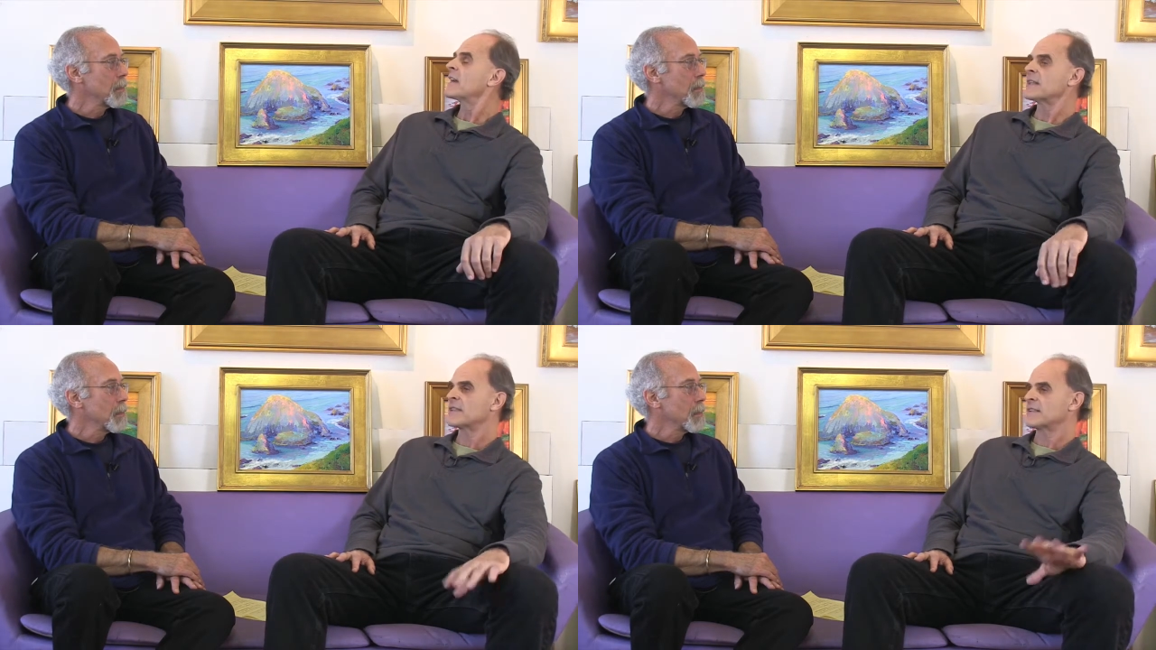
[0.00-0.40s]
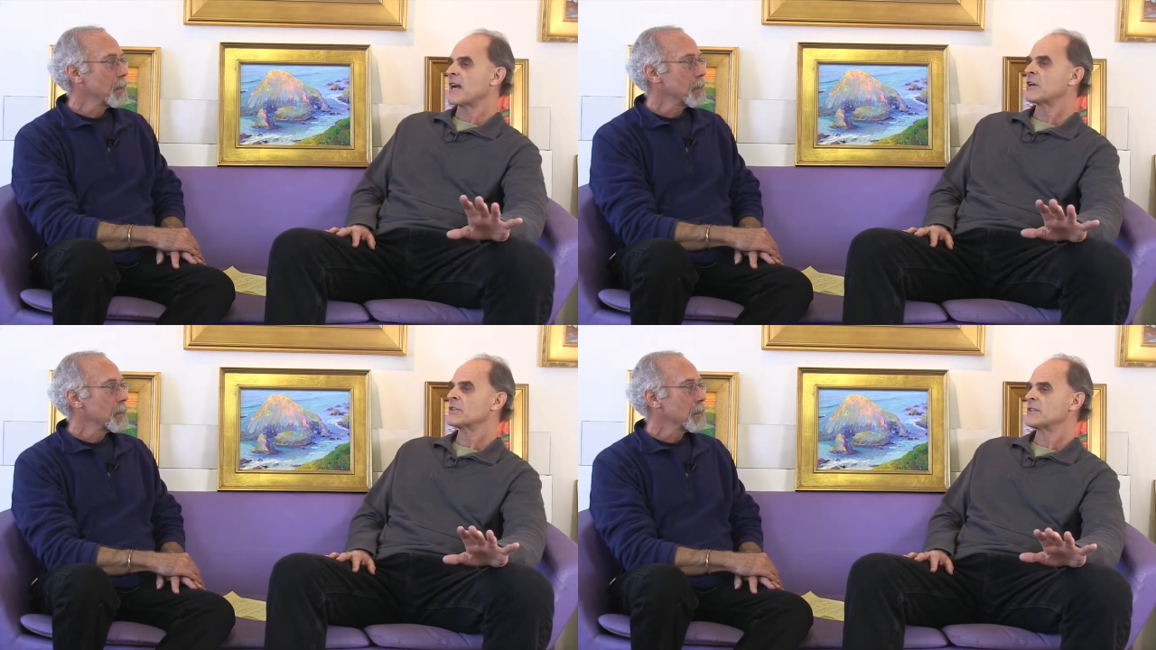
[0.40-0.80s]
Speaker 1: the,
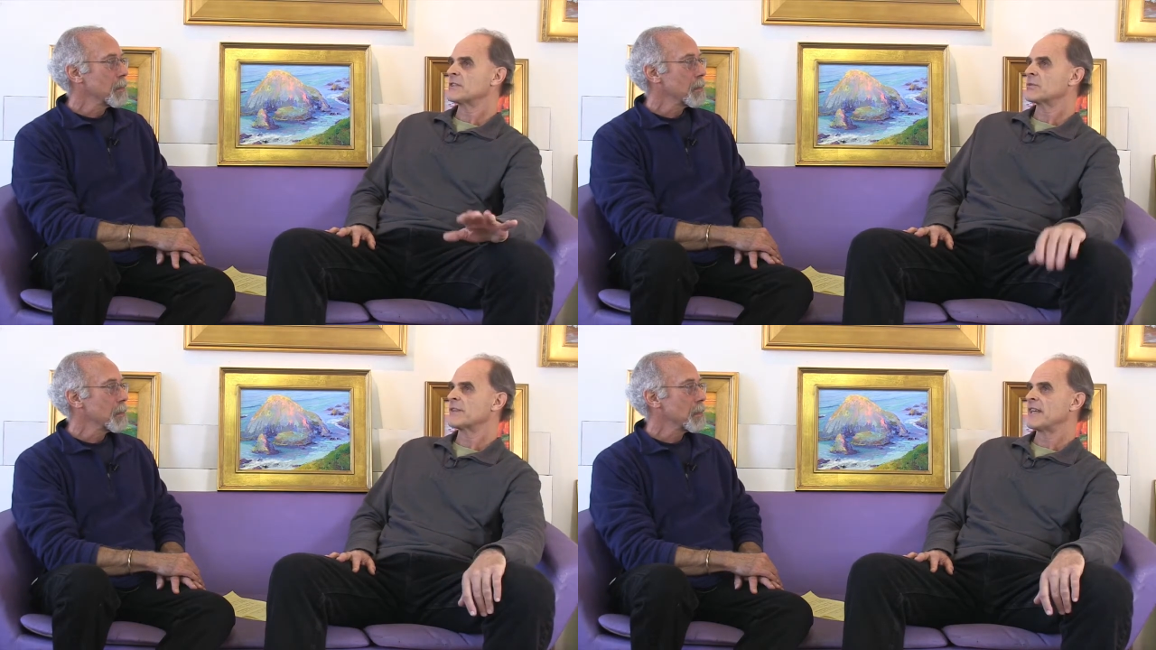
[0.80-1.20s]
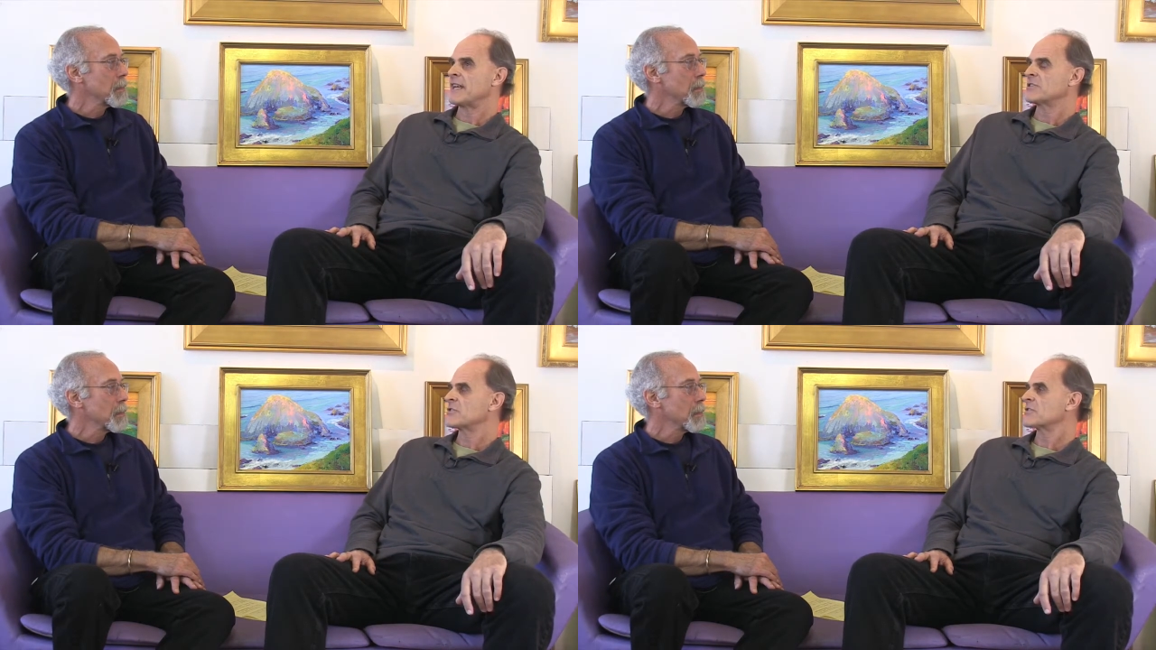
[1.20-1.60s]
how you deal with the
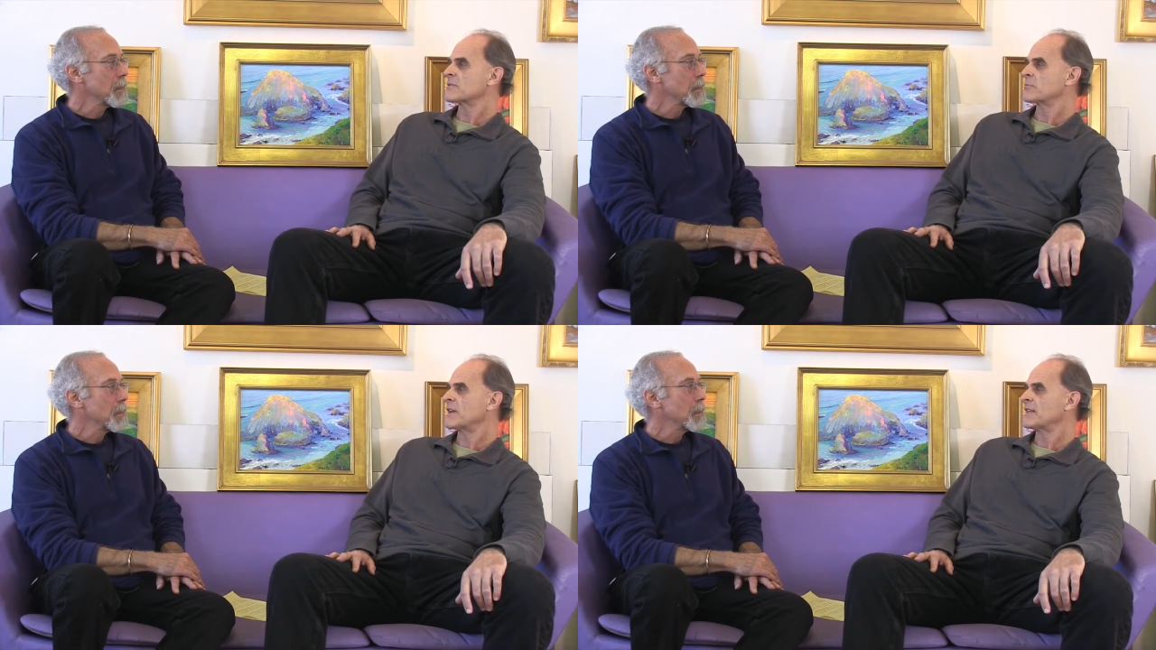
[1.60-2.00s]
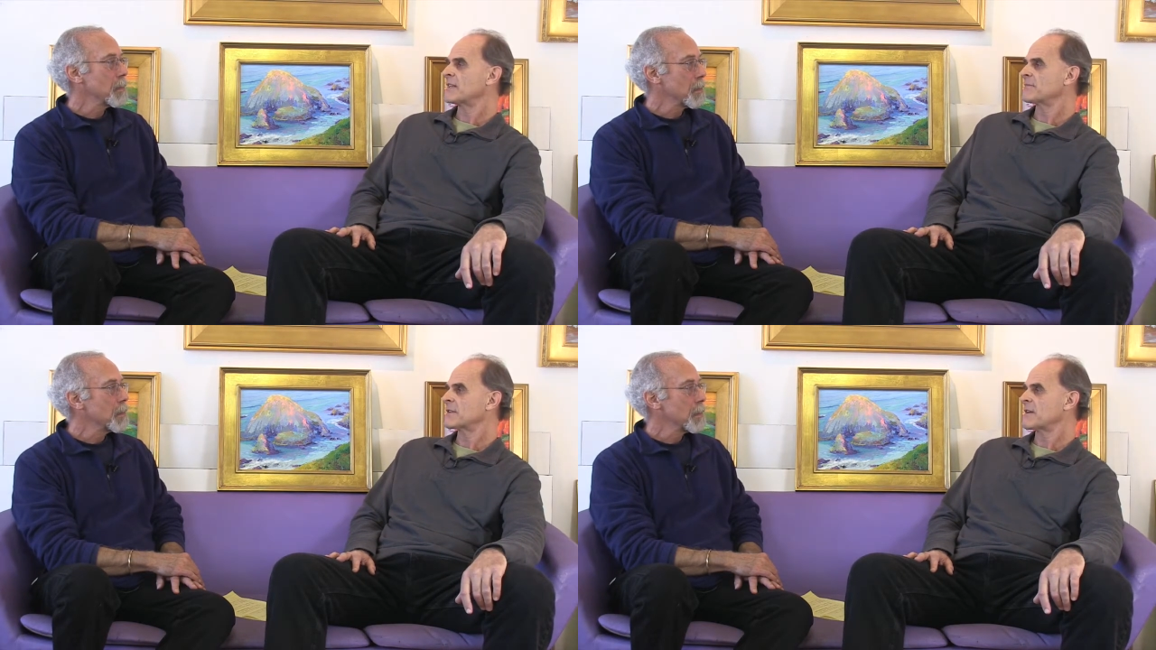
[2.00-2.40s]
edges and breaking up the